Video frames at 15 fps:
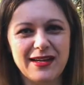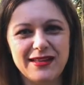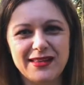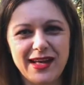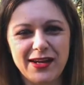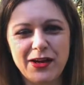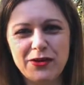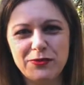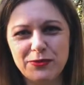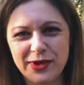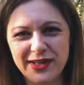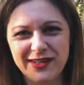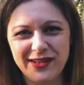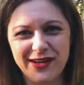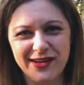They don't
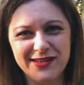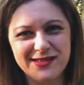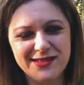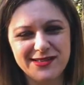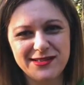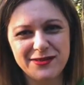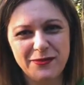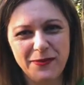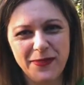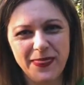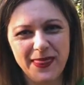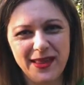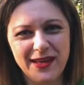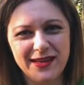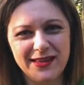realize
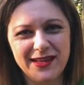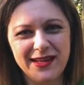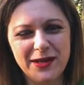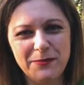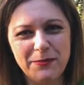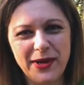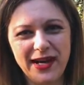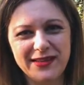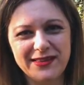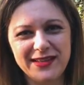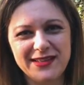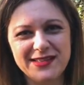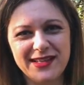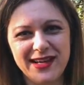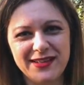the impact
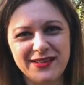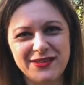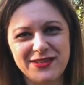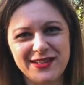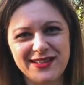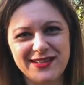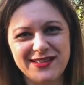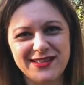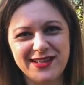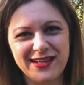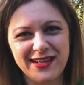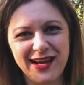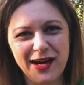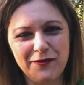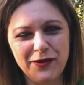these energies can
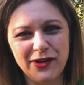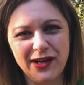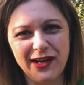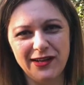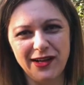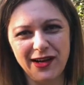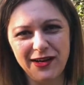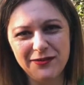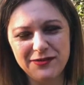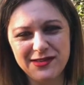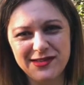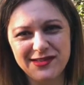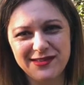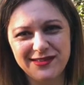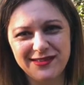have on our lives.